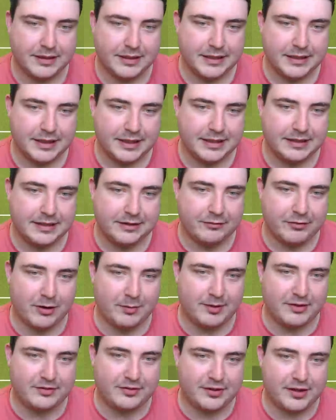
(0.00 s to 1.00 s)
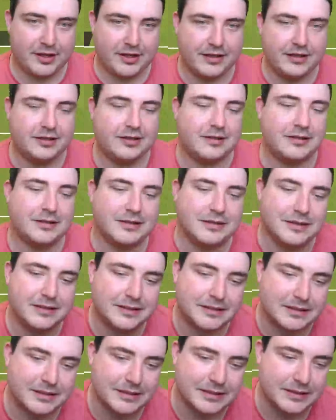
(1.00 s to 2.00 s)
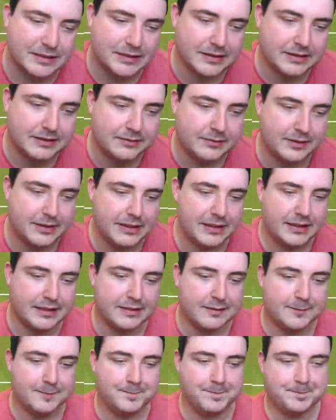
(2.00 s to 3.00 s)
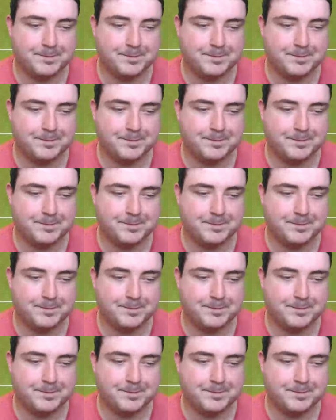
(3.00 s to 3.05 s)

Andy Robertson. Oh, well.